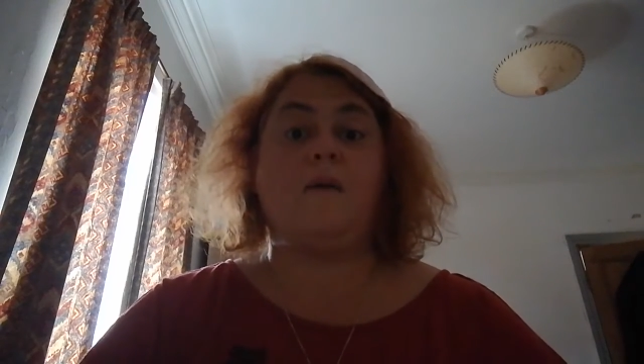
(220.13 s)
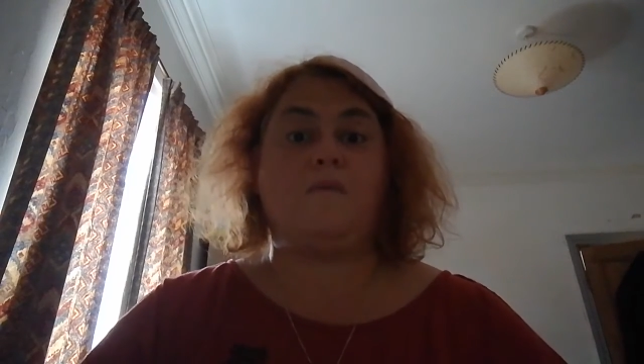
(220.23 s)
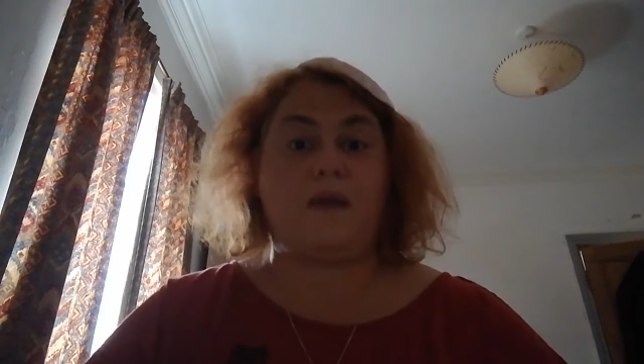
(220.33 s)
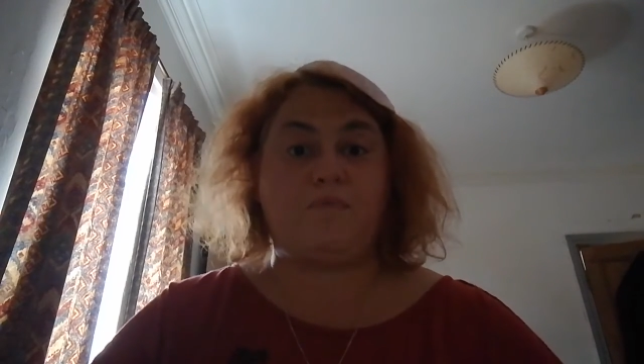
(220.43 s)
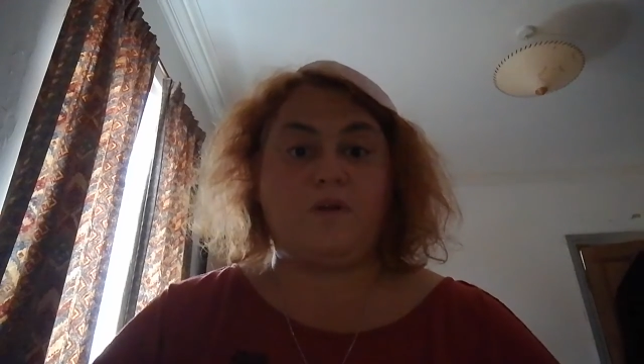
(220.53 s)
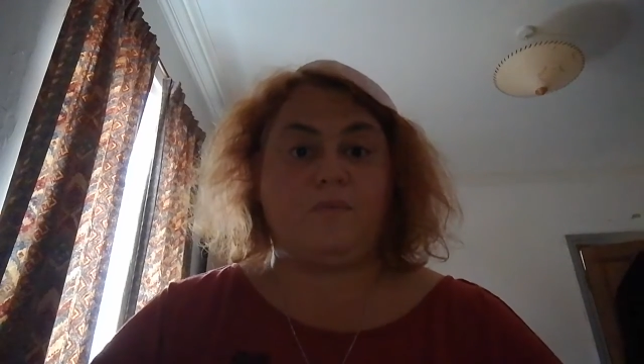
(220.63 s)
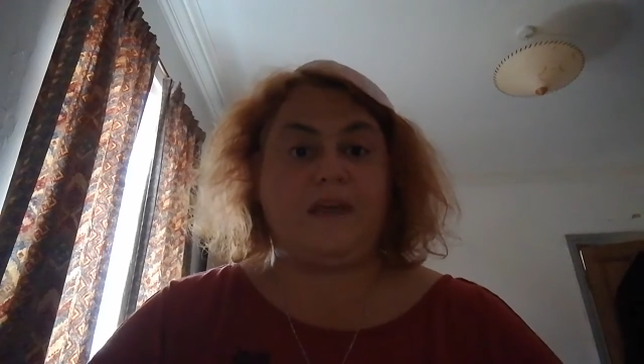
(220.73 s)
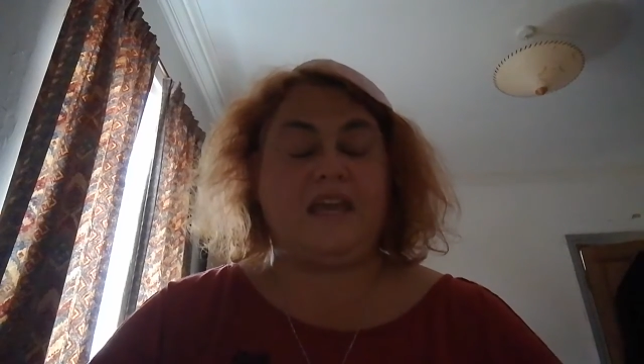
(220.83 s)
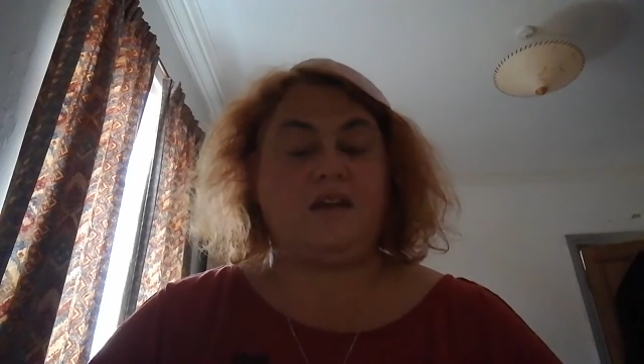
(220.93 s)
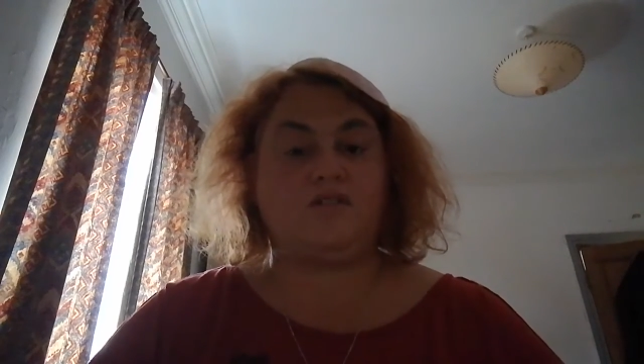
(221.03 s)
people
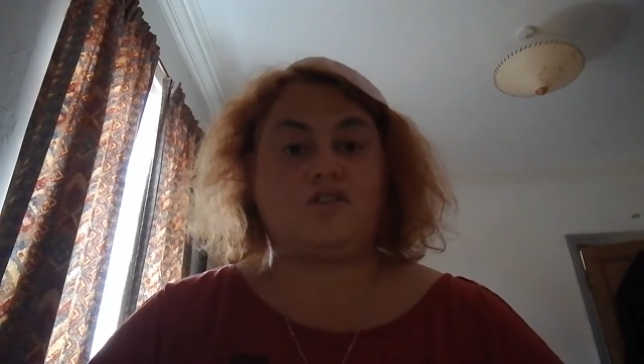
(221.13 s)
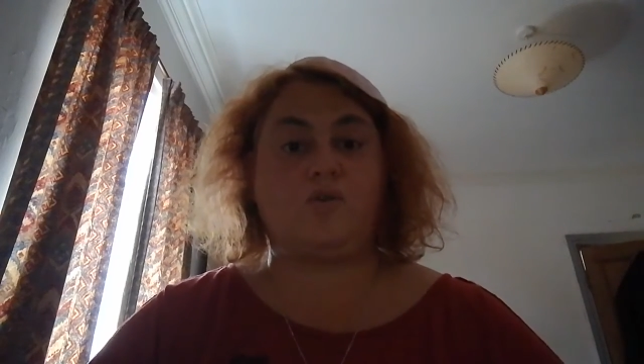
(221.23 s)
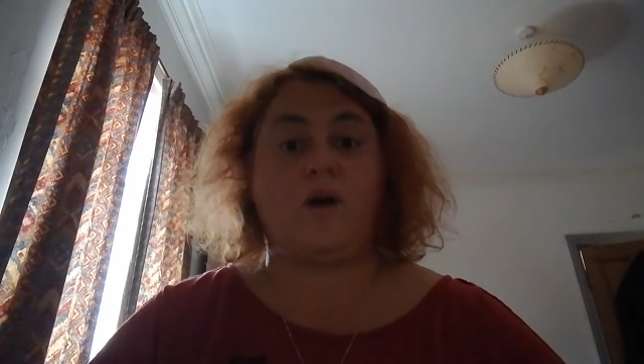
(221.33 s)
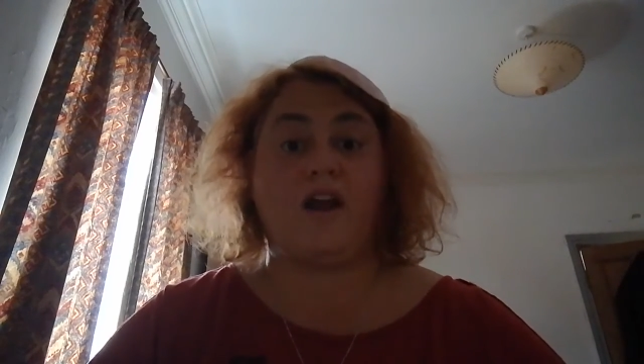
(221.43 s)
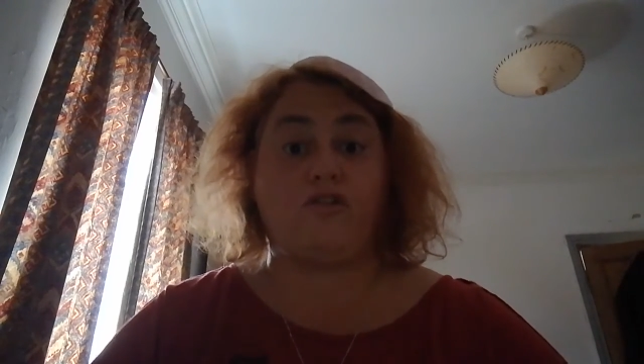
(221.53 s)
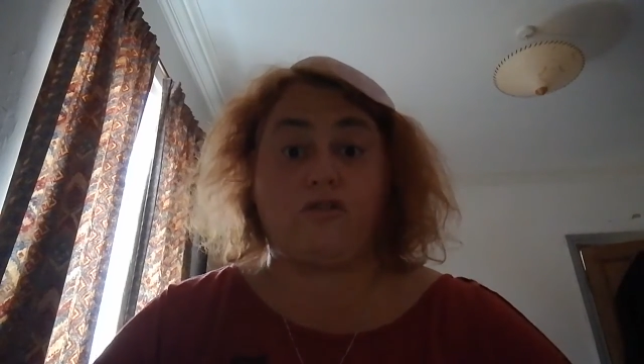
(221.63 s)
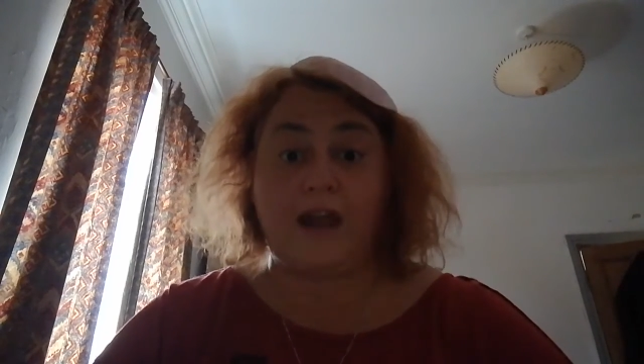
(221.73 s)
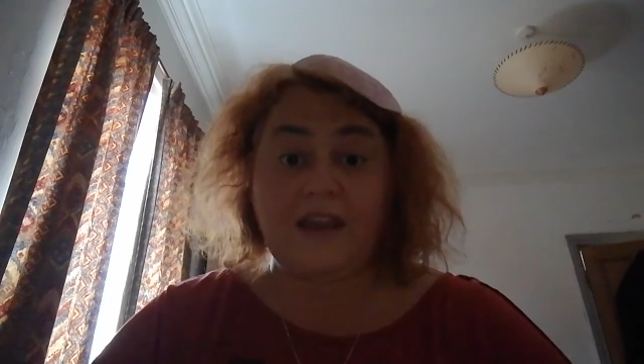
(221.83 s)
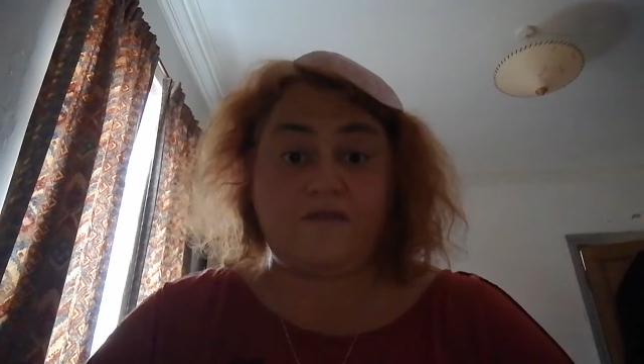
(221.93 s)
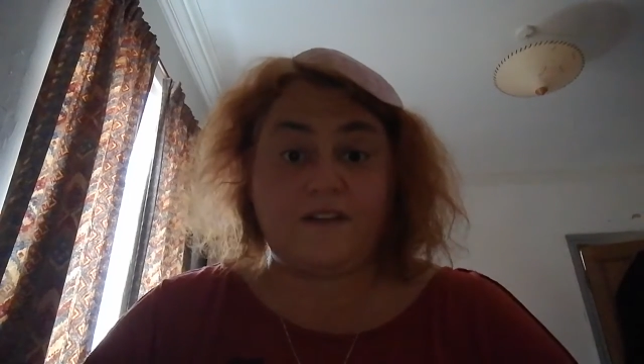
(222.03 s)
being too
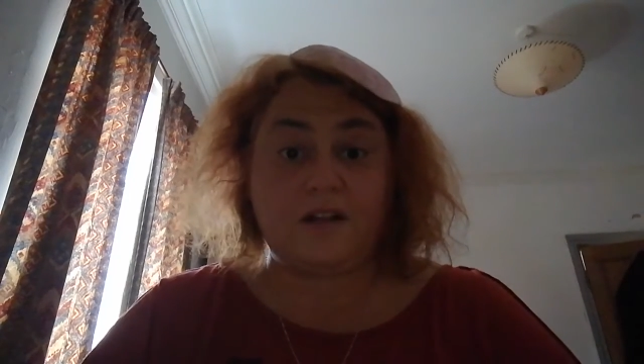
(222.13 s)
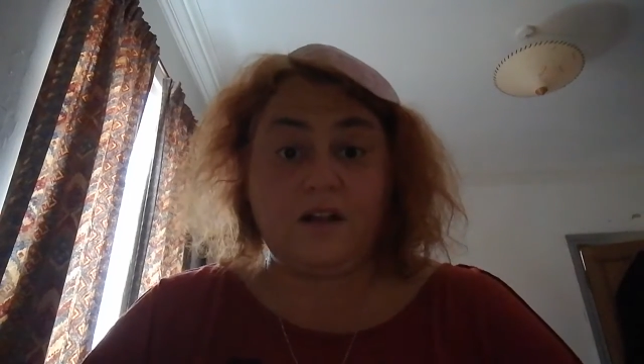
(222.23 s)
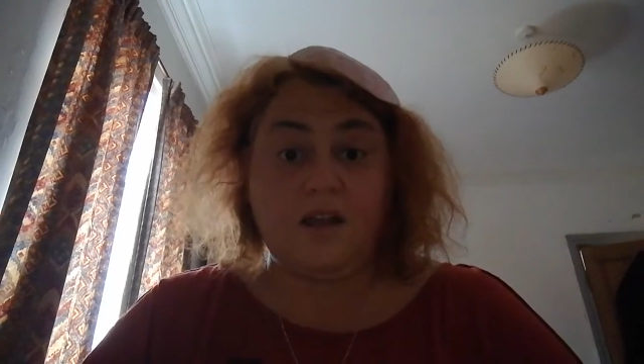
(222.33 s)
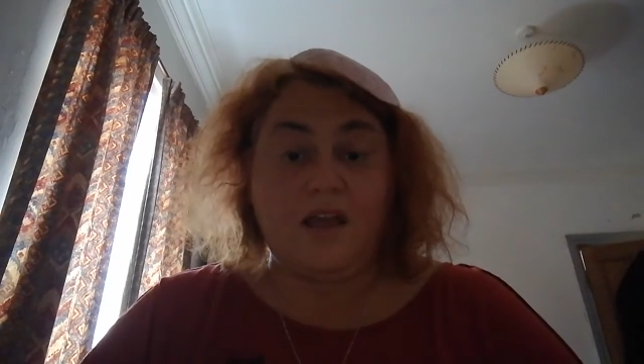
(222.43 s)
ungrateful